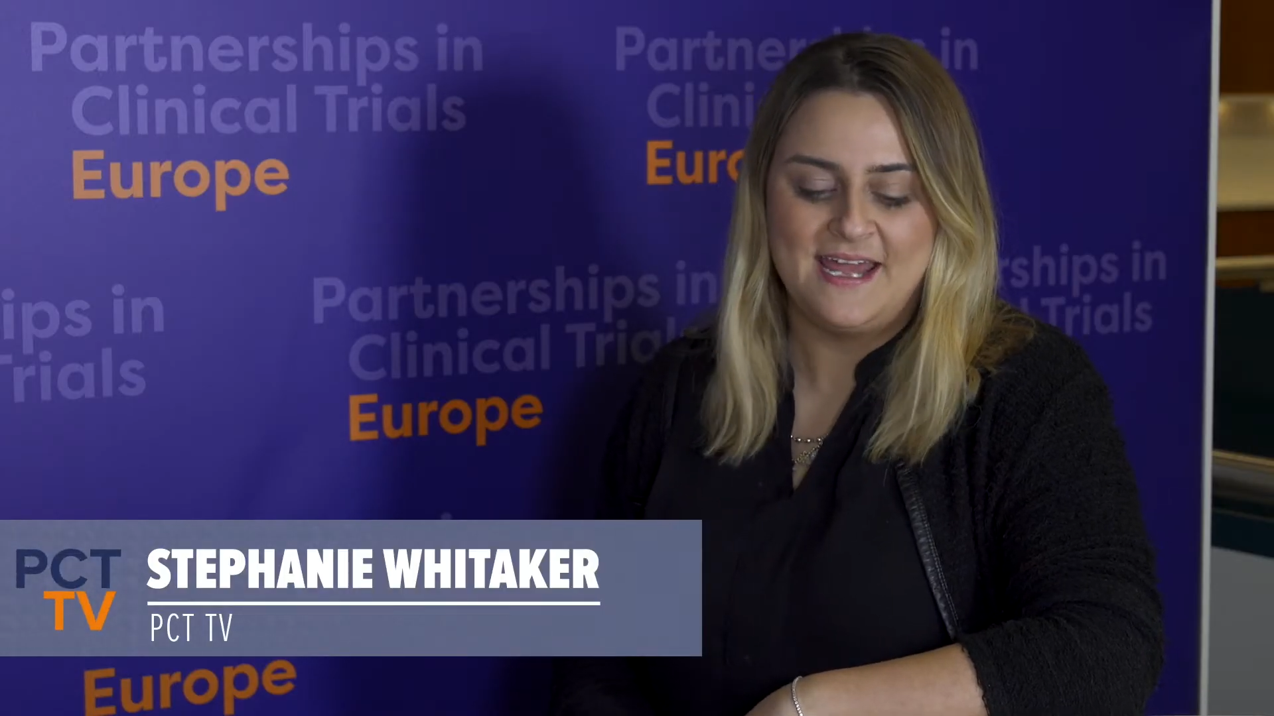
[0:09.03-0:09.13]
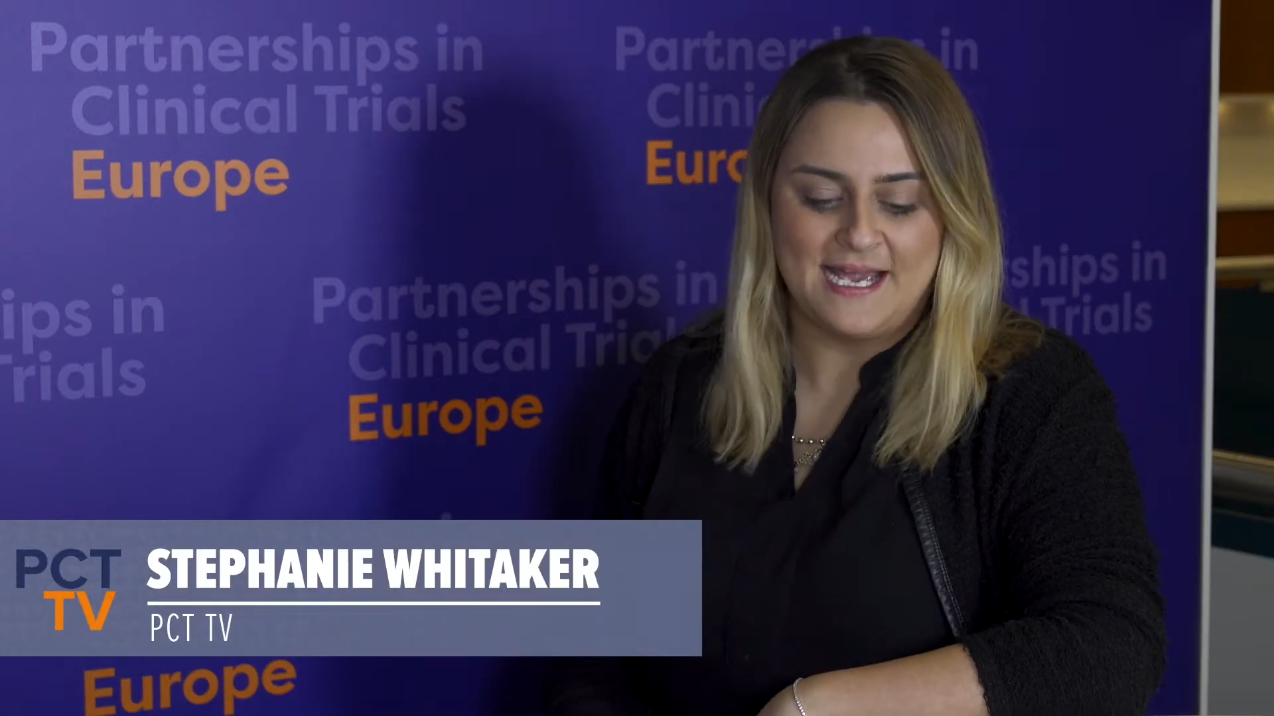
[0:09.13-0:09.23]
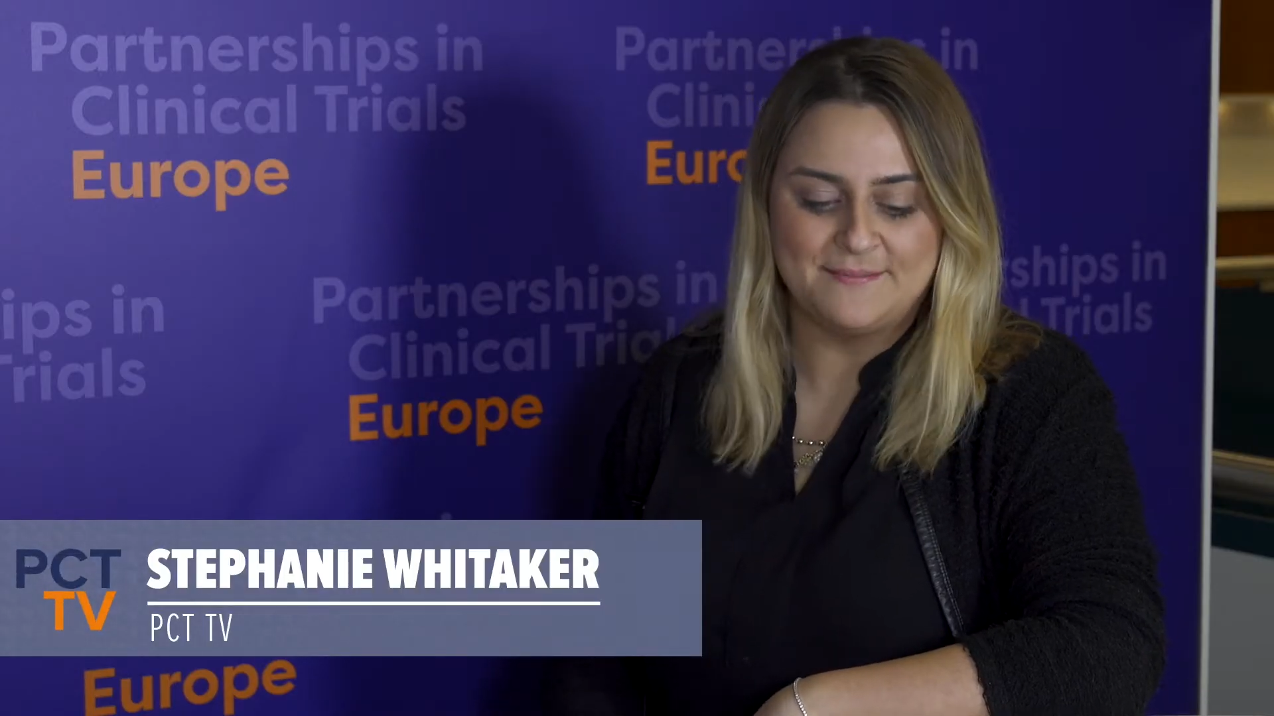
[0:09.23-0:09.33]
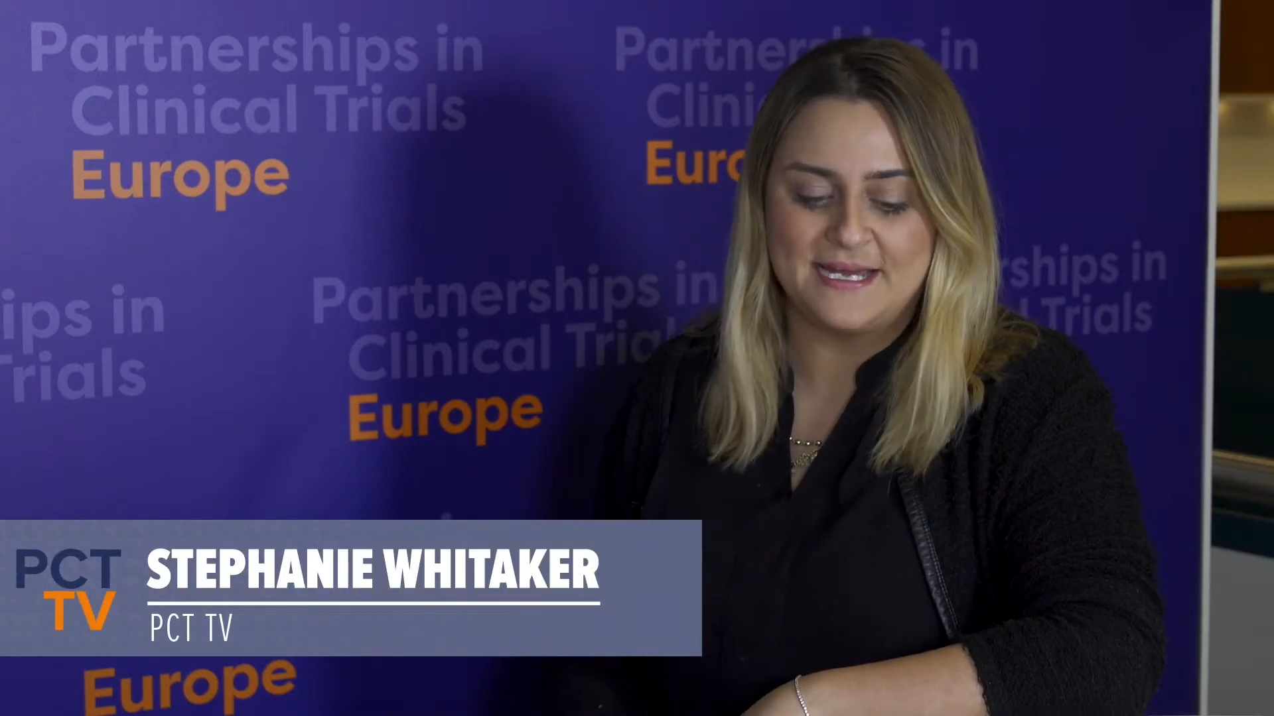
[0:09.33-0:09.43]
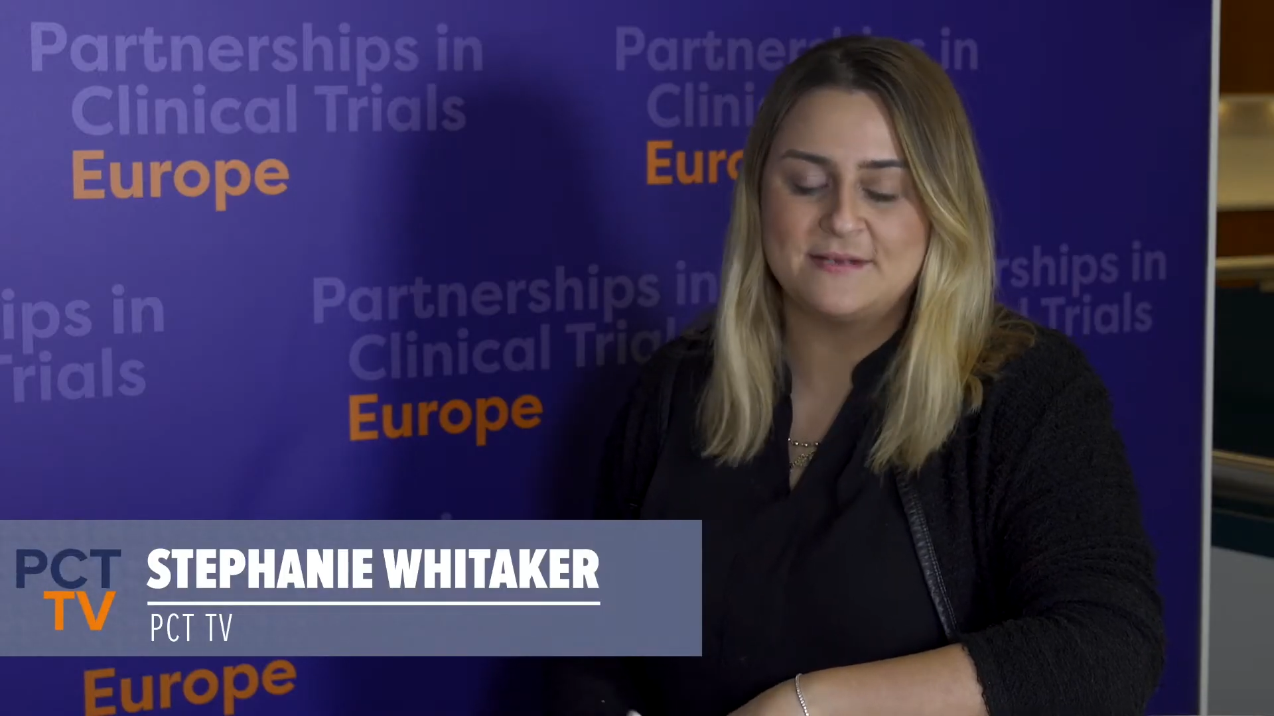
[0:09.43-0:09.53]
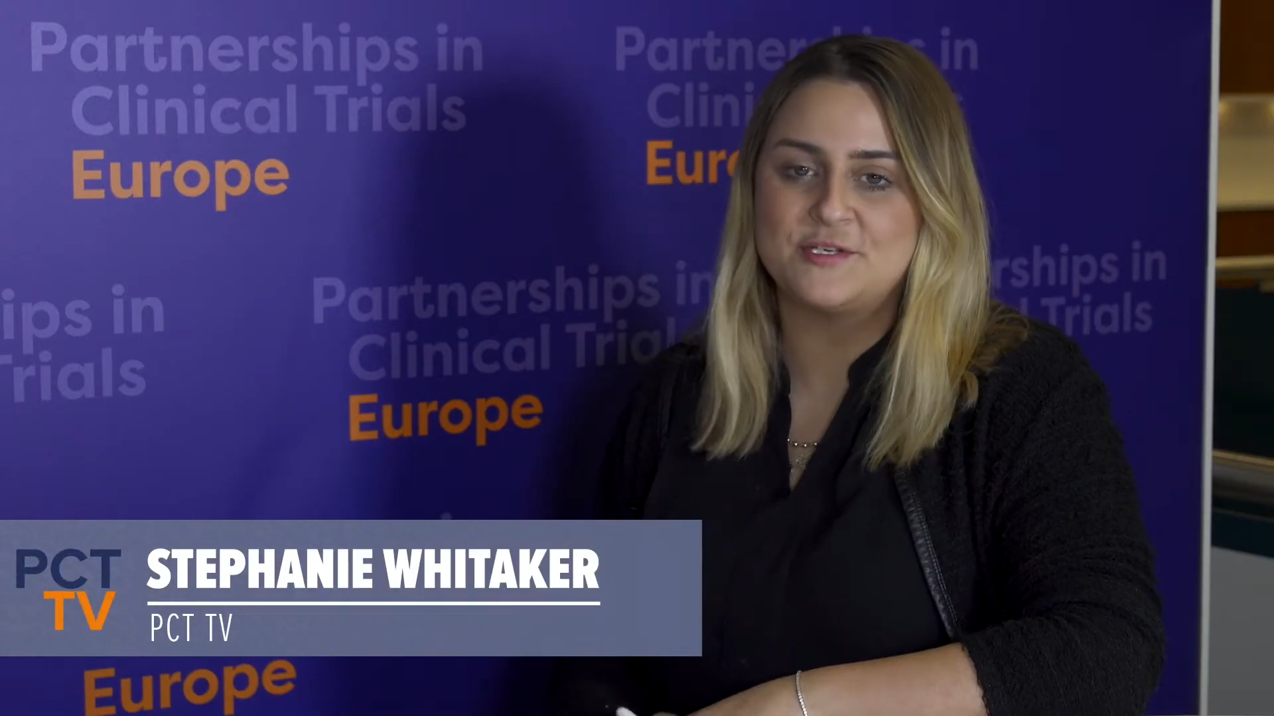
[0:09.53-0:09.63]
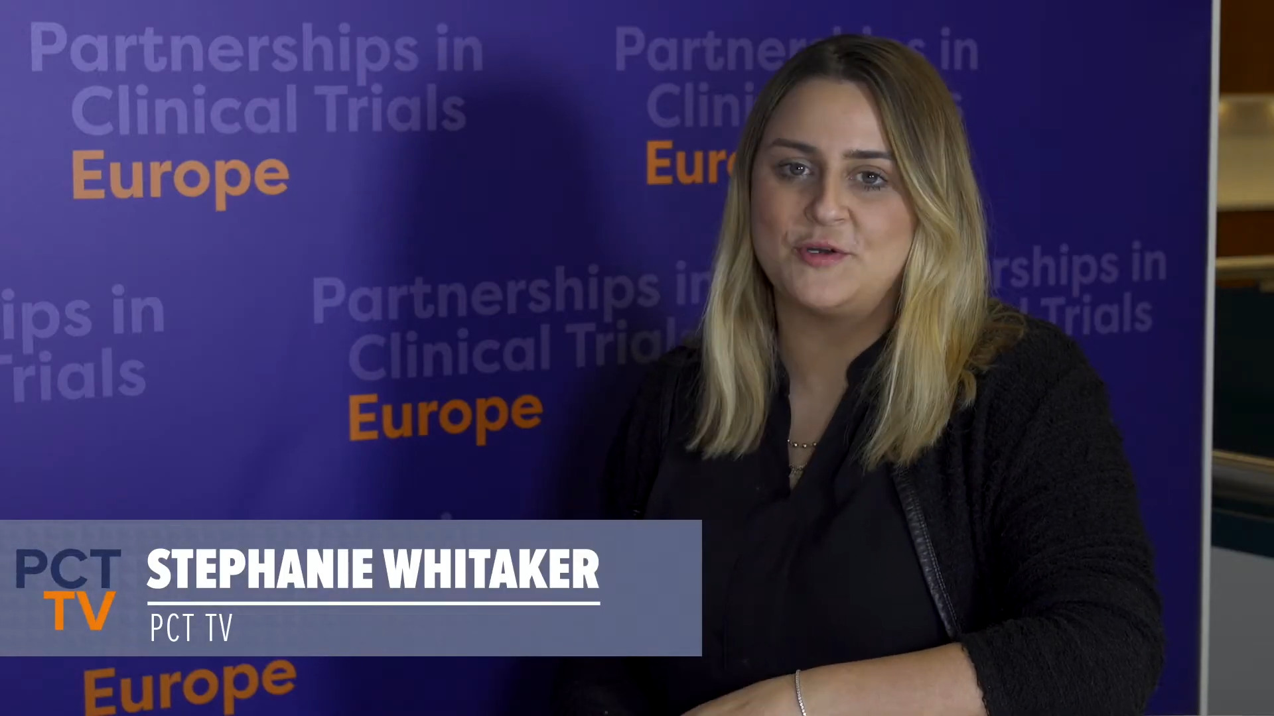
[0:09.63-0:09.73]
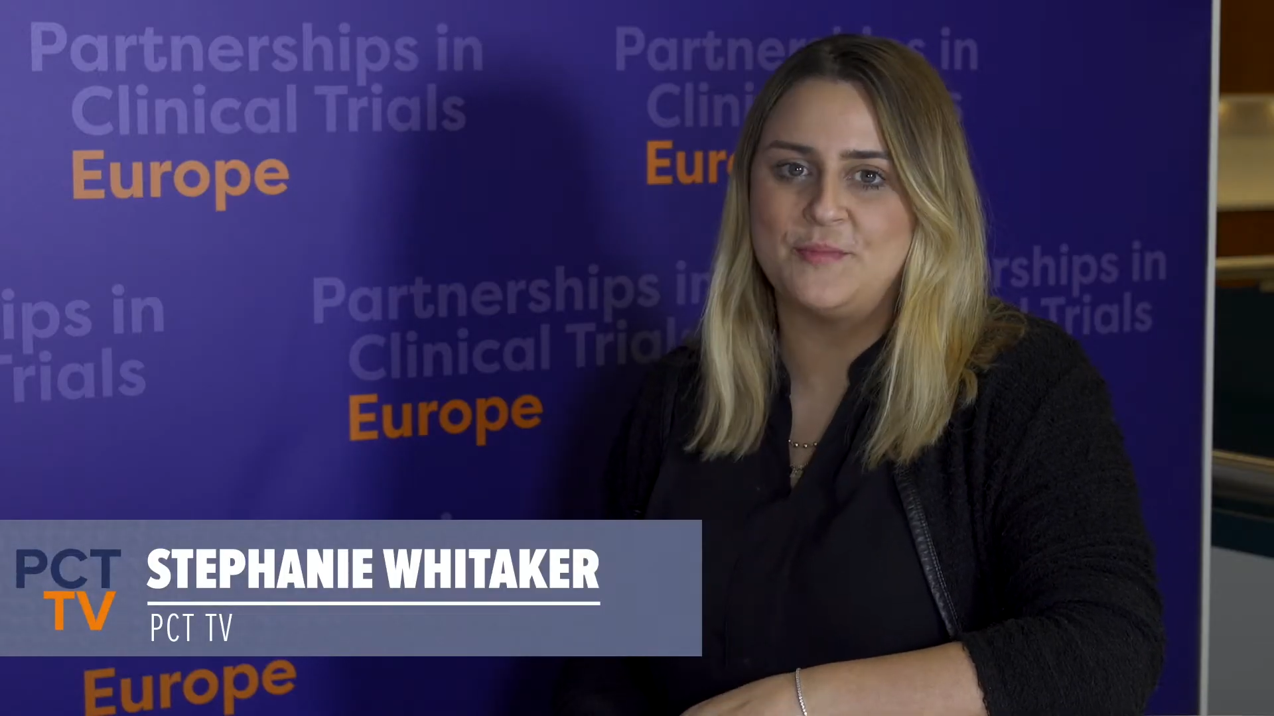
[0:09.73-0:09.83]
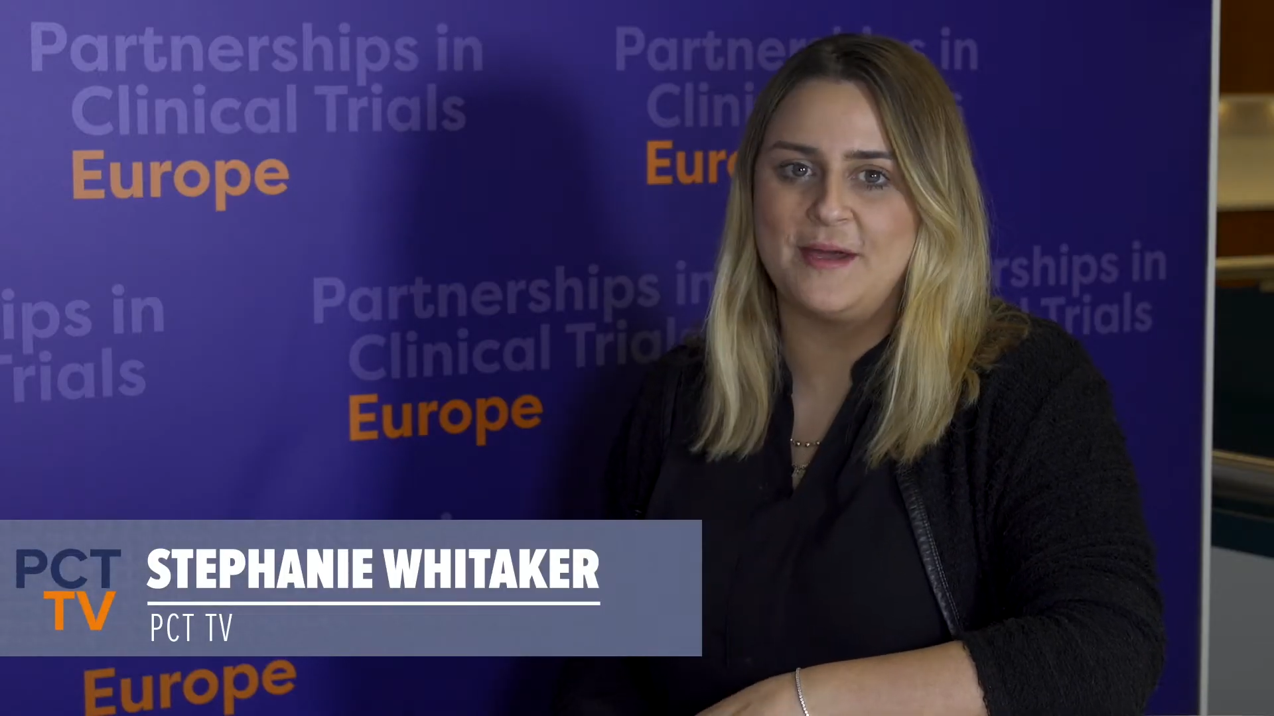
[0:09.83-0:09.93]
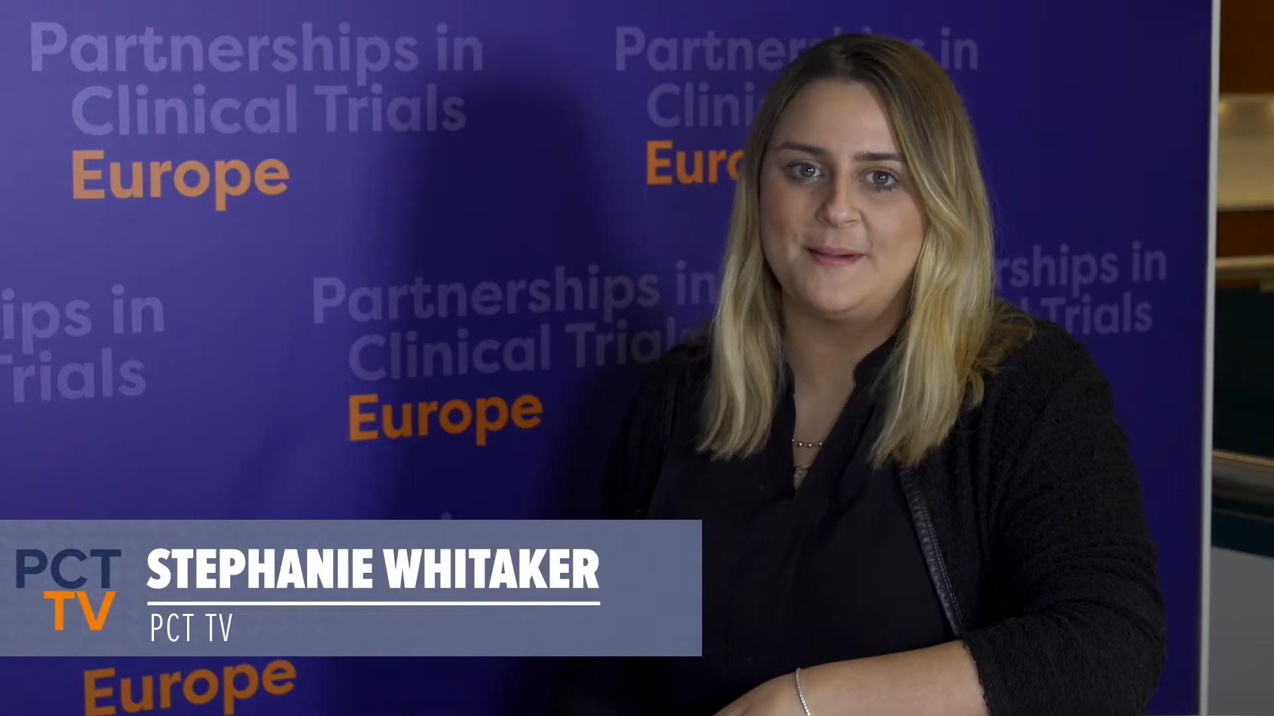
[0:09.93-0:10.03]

I'm now joined by